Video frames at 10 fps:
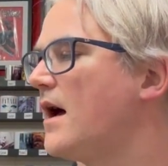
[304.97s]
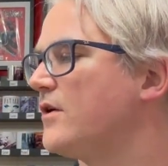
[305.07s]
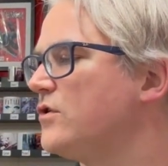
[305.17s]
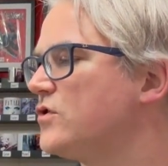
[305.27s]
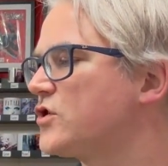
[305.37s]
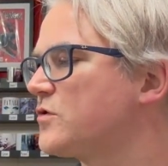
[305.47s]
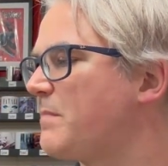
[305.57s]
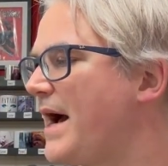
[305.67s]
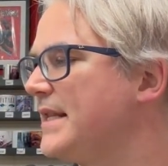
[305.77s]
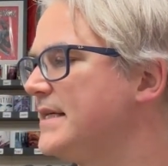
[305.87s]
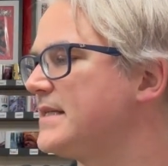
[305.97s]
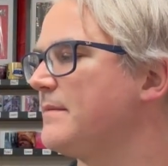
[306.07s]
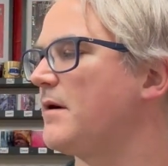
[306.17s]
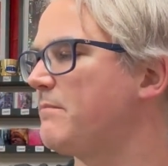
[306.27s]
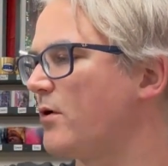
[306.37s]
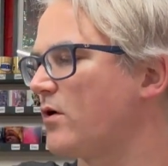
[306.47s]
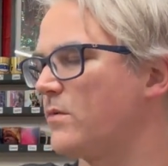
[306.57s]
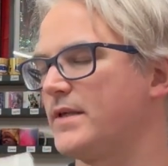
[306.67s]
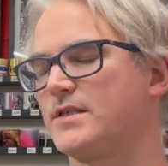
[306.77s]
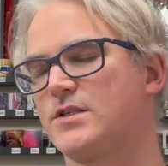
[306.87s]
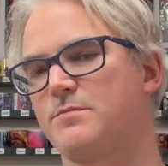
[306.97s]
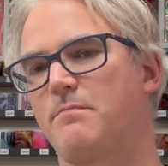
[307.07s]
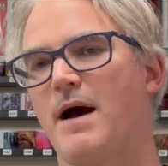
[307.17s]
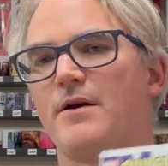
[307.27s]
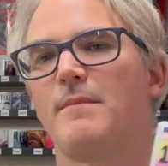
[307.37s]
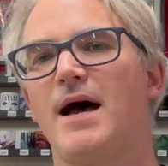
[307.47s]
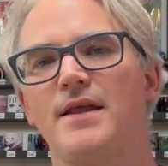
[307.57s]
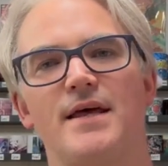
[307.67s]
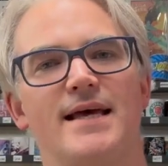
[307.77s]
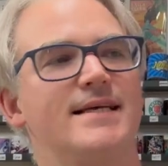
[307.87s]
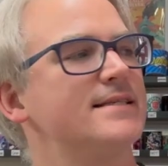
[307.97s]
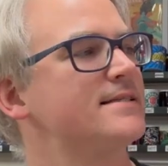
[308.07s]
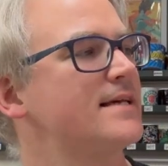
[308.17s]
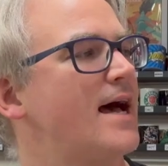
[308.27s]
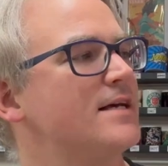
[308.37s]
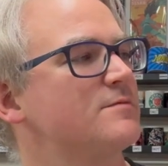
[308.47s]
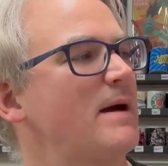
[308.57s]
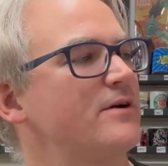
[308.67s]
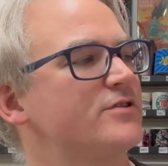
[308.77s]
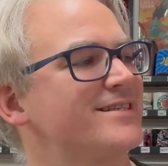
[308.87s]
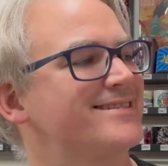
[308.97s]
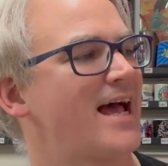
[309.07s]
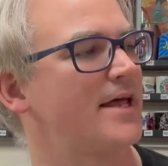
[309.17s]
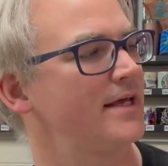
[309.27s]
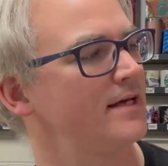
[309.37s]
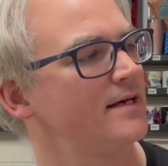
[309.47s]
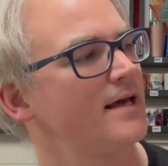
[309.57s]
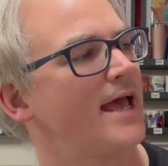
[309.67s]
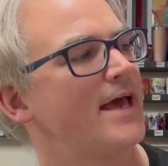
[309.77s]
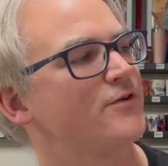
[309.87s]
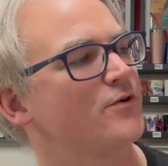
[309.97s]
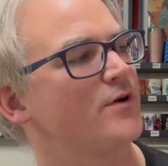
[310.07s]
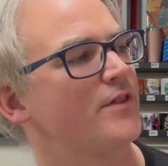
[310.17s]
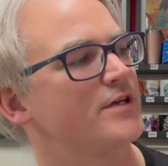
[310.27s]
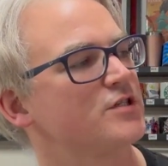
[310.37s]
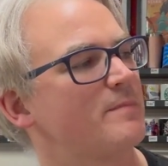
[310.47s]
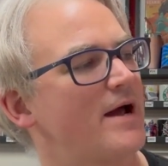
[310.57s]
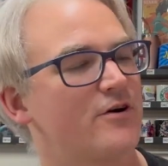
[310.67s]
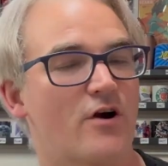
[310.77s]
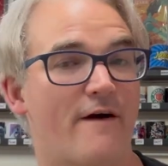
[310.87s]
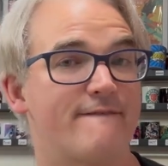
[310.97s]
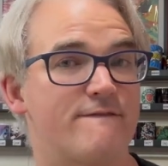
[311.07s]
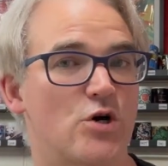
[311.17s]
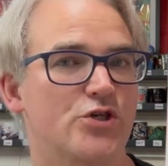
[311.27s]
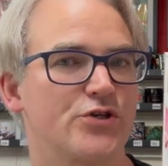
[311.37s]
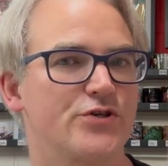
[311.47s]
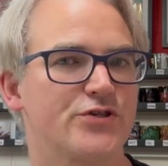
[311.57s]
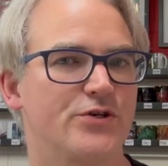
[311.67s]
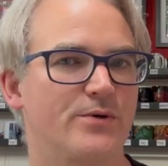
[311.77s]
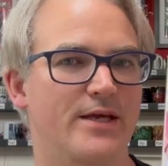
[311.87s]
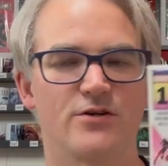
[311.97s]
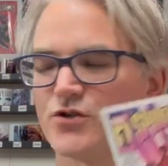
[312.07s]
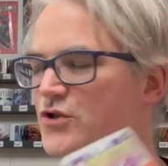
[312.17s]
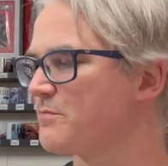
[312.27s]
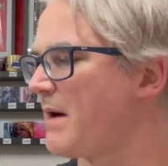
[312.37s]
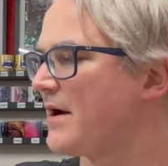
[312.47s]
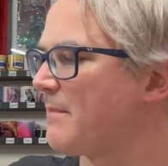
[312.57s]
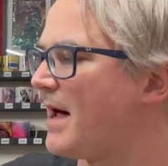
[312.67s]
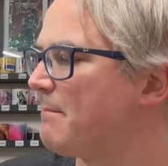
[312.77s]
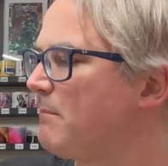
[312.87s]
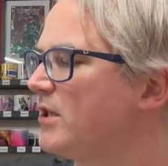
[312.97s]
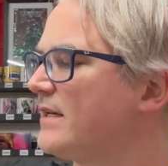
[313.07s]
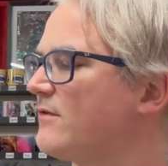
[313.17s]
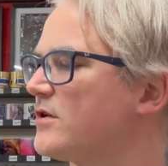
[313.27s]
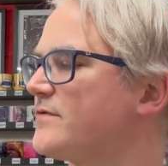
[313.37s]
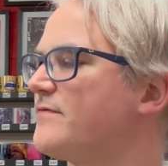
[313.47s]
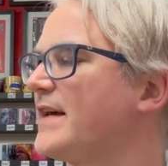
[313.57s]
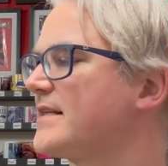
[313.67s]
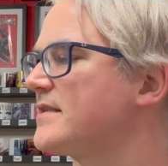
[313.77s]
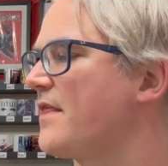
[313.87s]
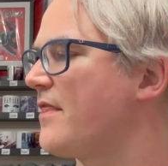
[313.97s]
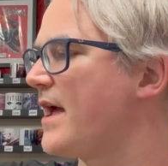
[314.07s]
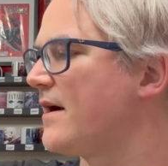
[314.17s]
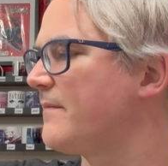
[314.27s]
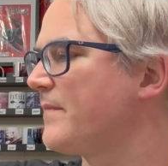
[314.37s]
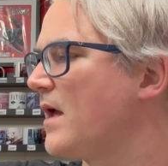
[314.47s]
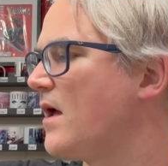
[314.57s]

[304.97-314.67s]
a new Spidey team-up book with Spider-Man is Spider Society. Enter the Spider-Versers, so get your Spider-Man multiverse fix there.